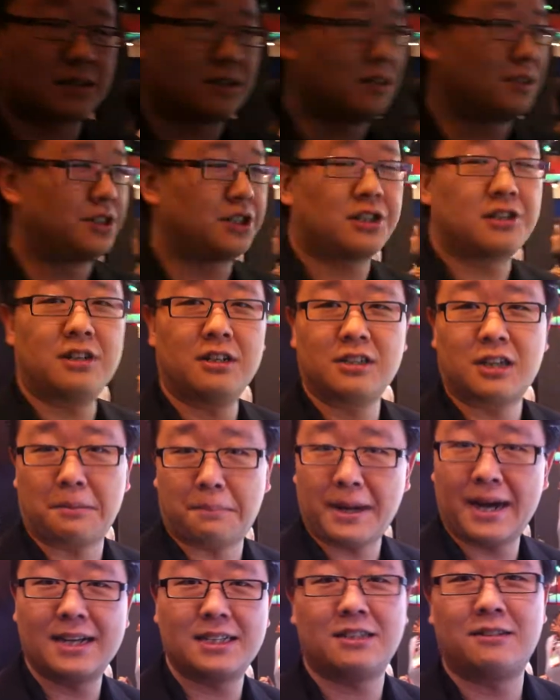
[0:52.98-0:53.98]
technology called
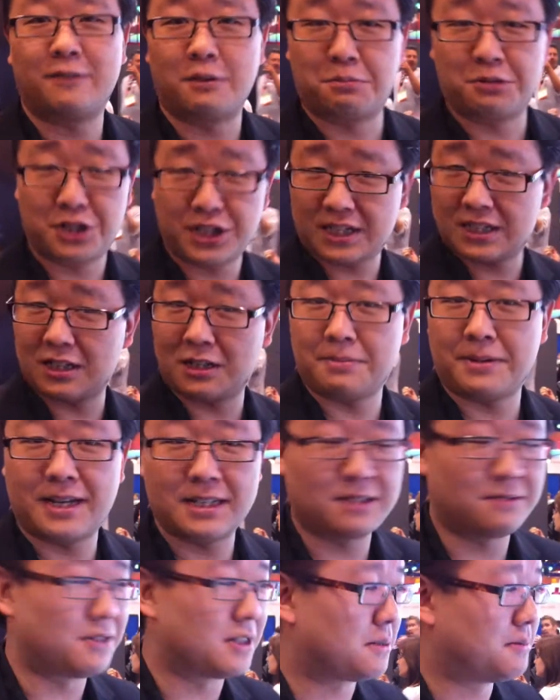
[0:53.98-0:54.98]
capacitor, projected
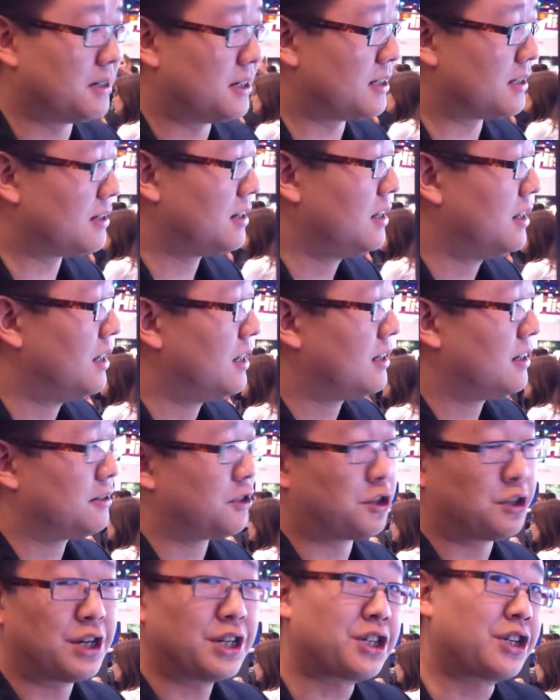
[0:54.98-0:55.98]
capacitor displays.
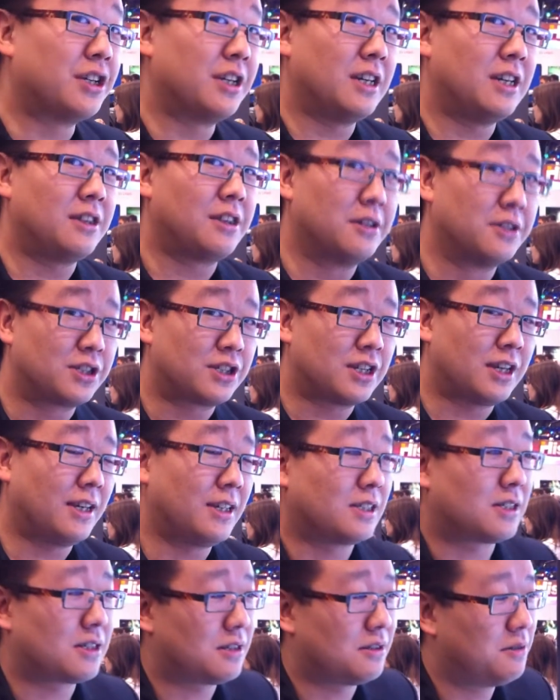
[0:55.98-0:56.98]
Traditionally, those
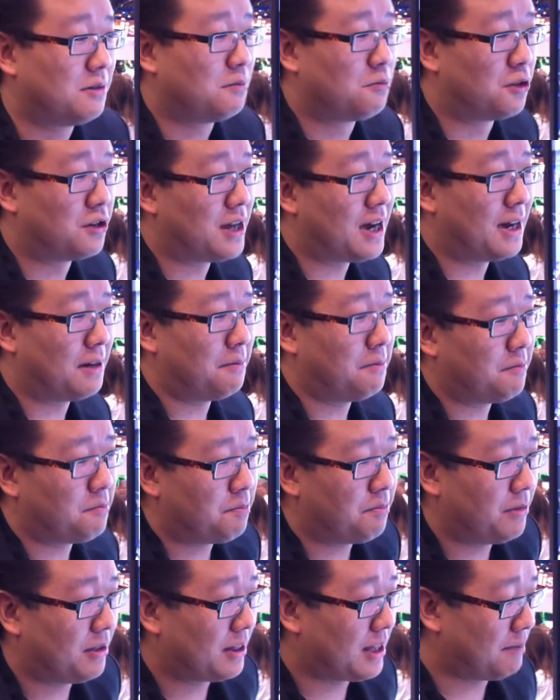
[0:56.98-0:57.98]
things were not,
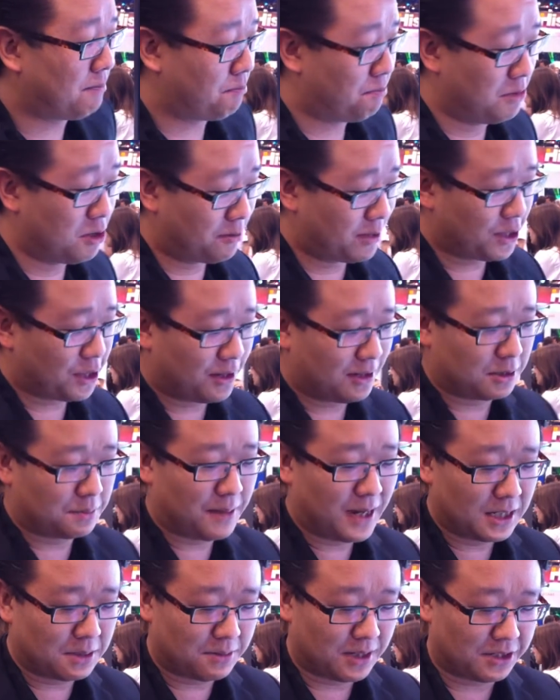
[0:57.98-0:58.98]
no one thought it was
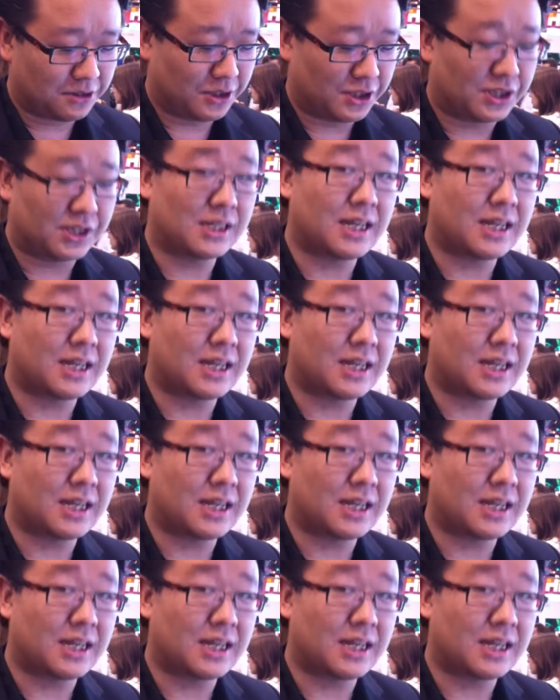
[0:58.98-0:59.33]
possible to actually